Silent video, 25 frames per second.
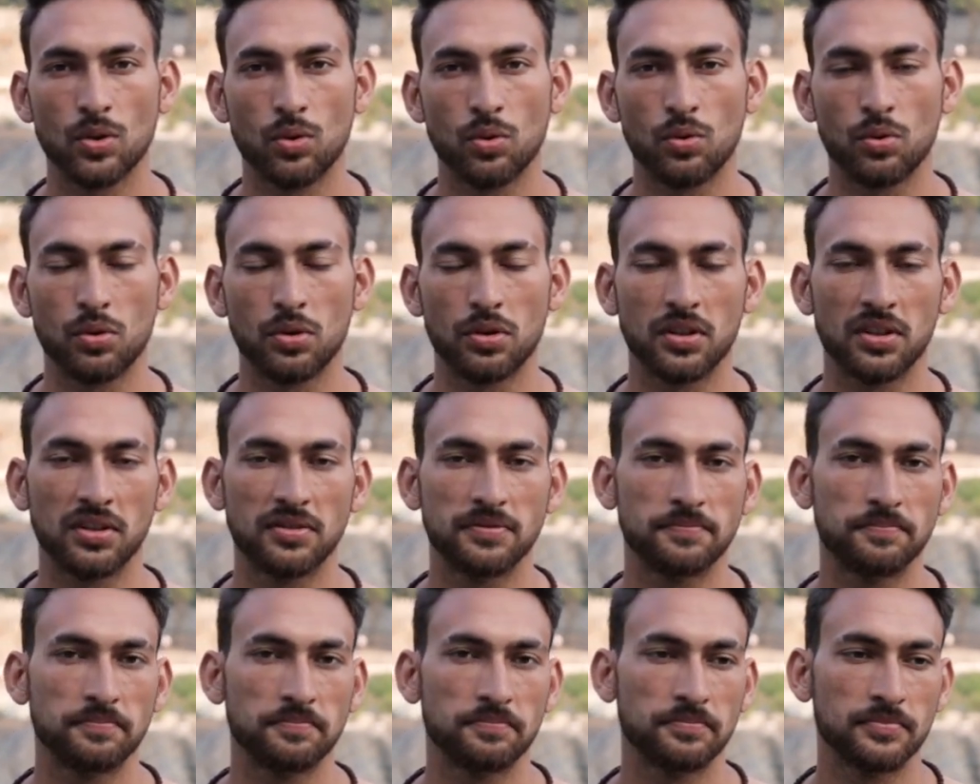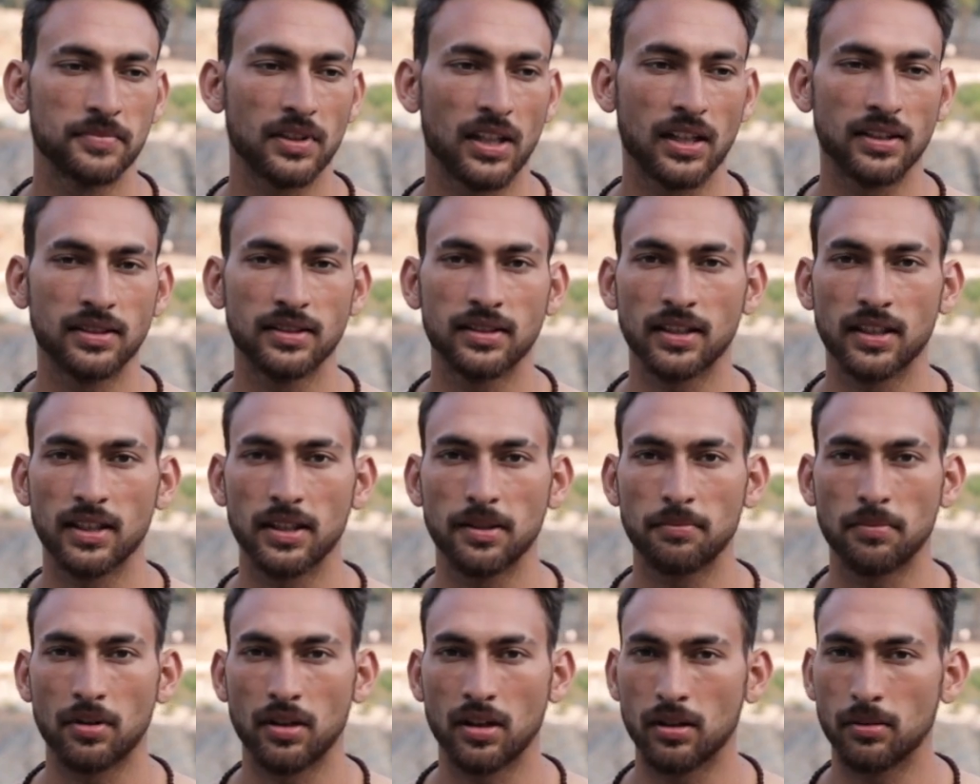or let's
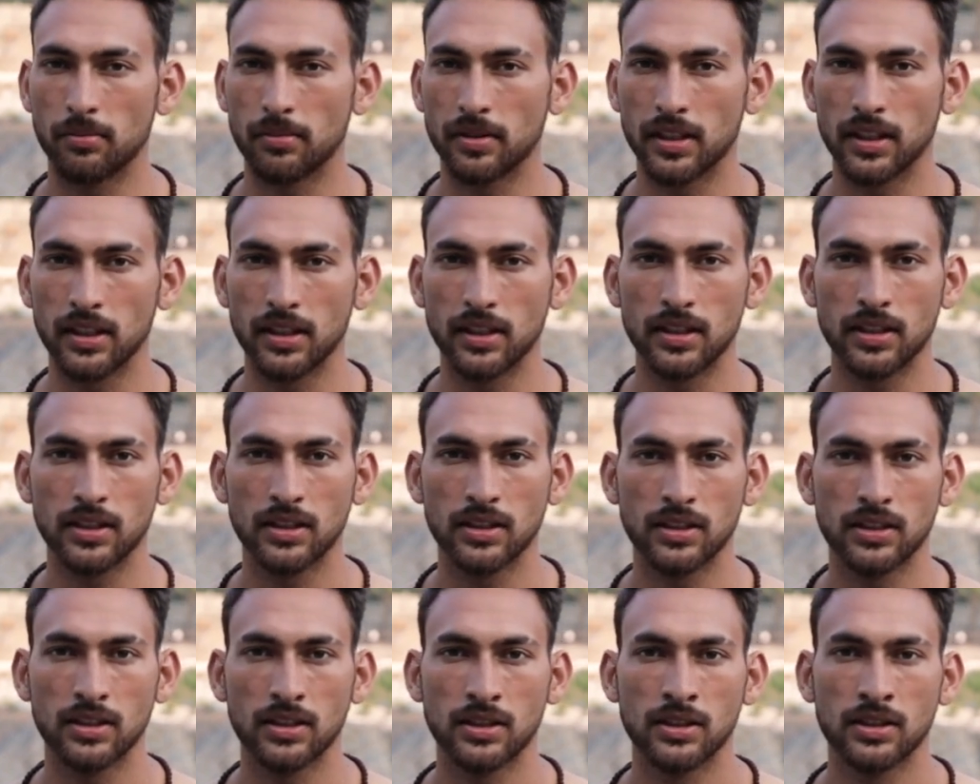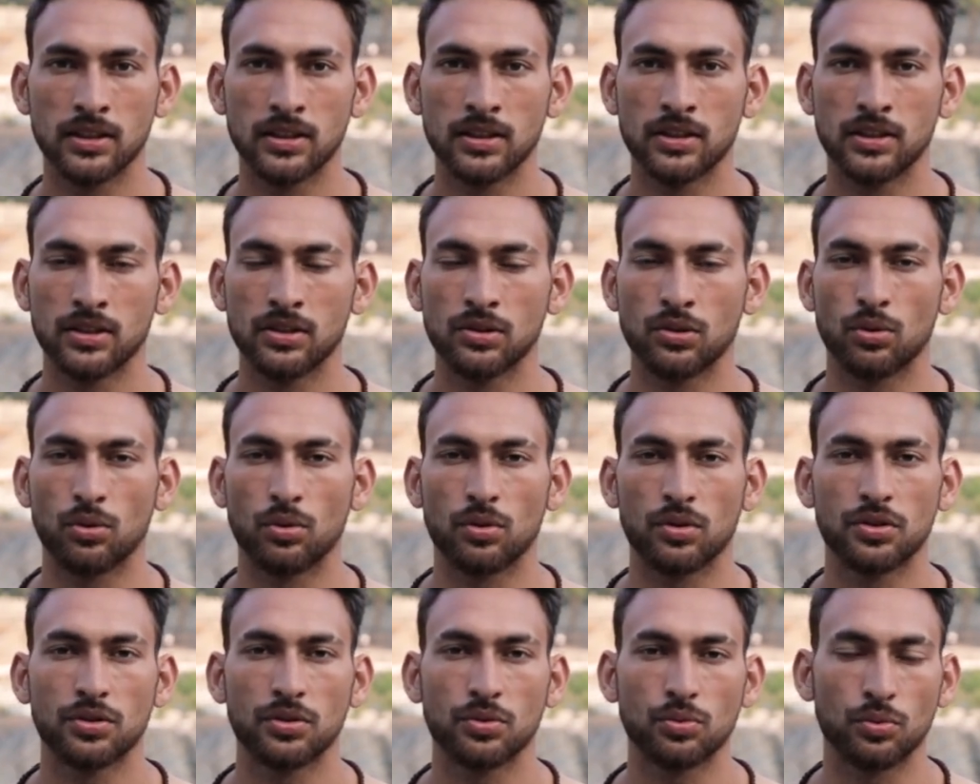say Bhramari
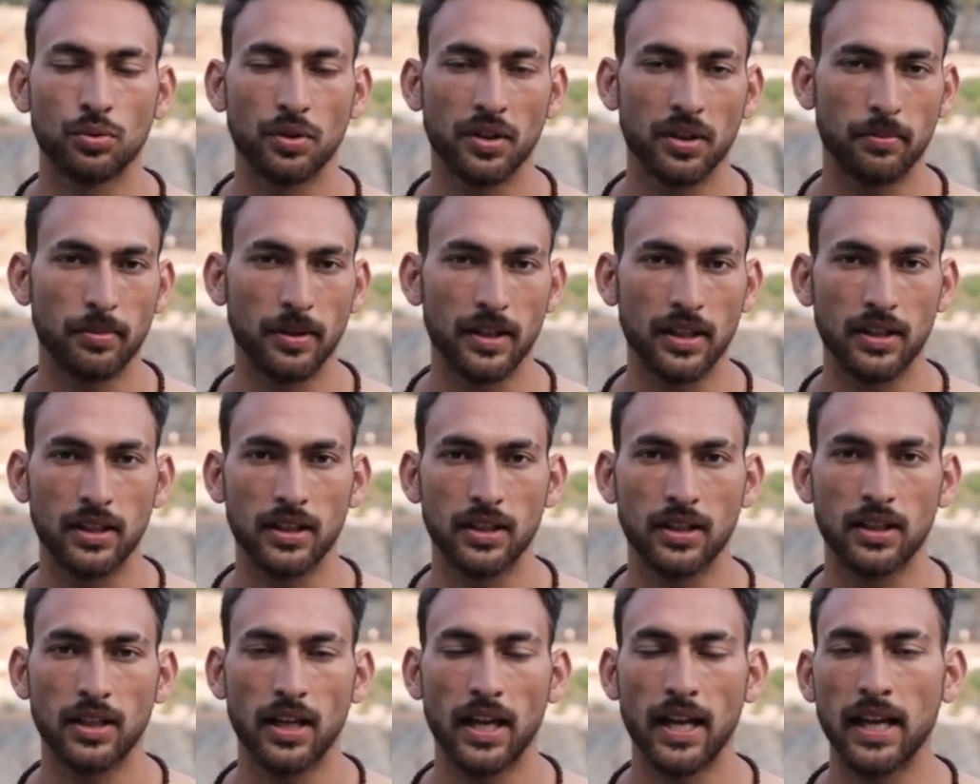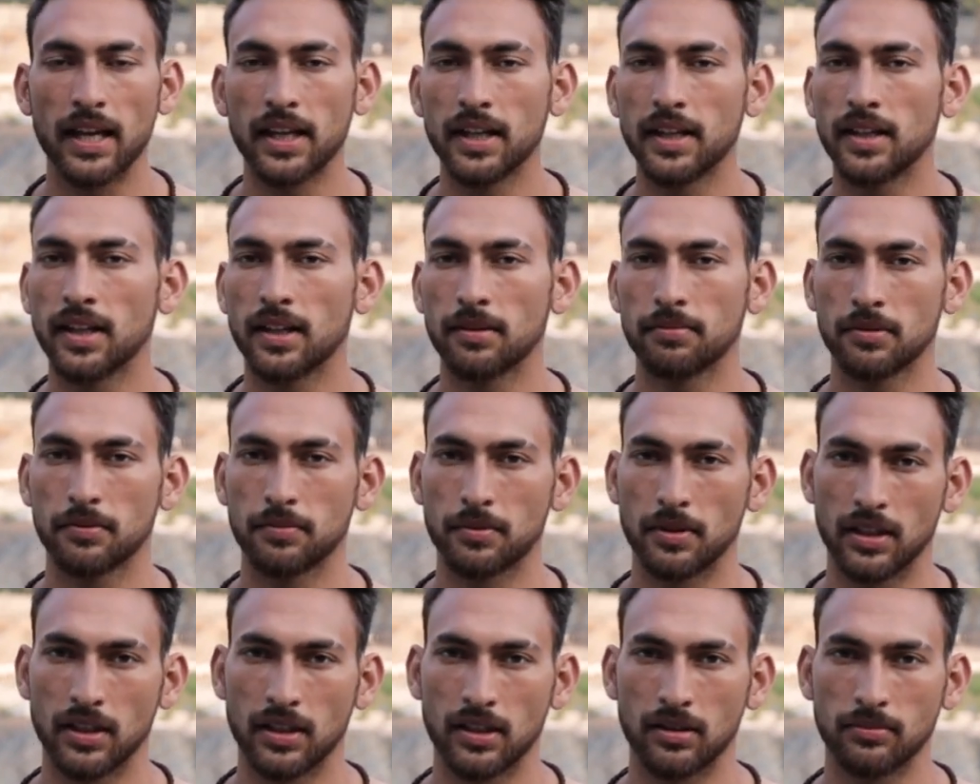or Surya, any type
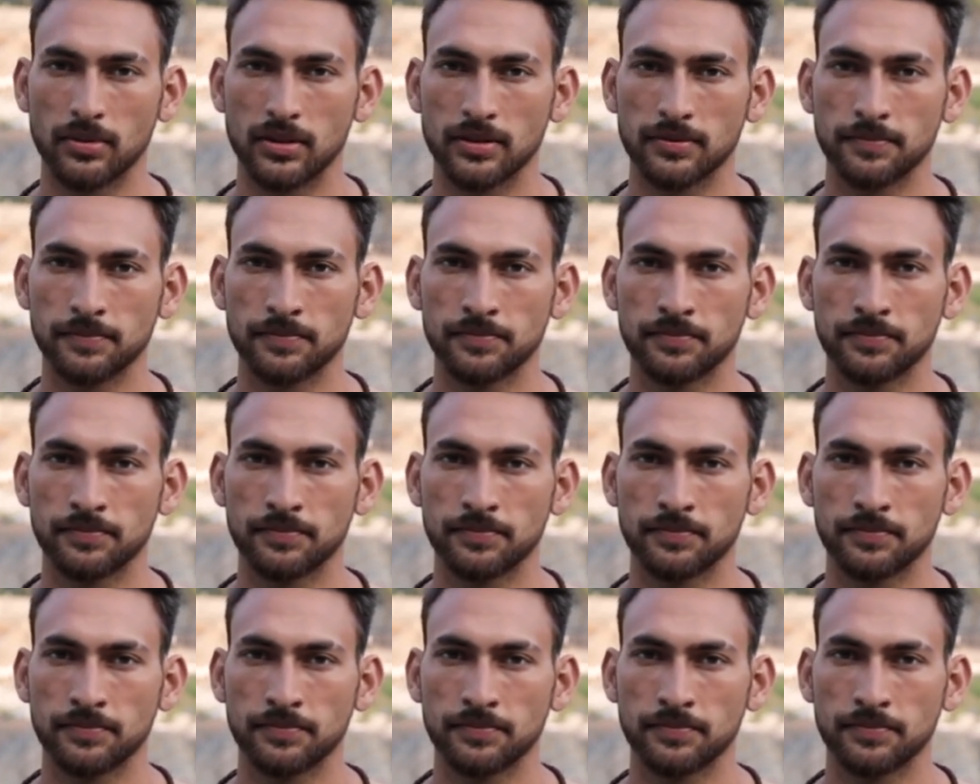of pranayama,